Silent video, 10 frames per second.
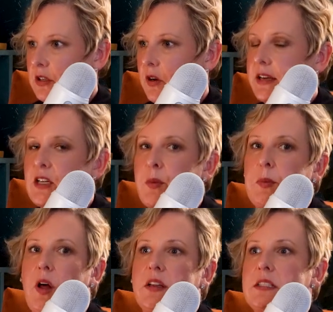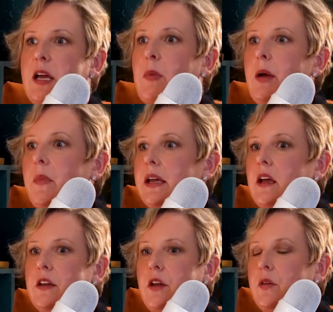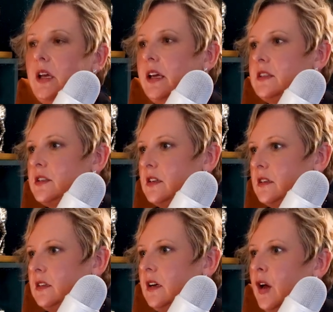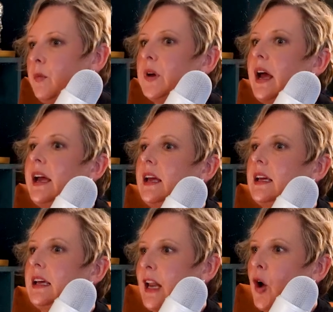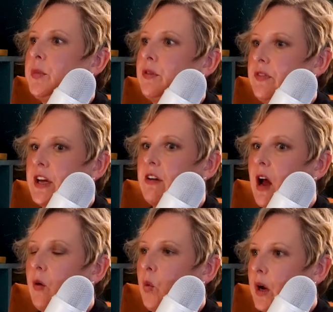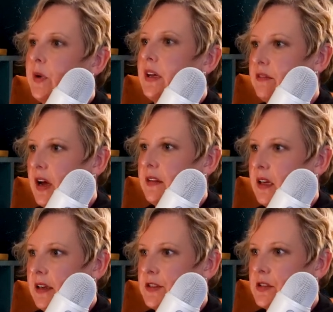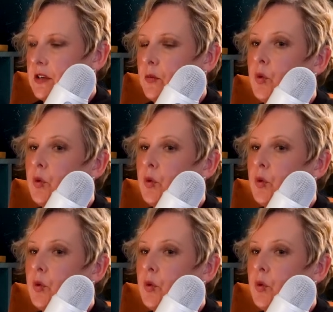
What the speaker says: I tell people all the time, I might not know the answer, but I can help you figure out where we can find the answer.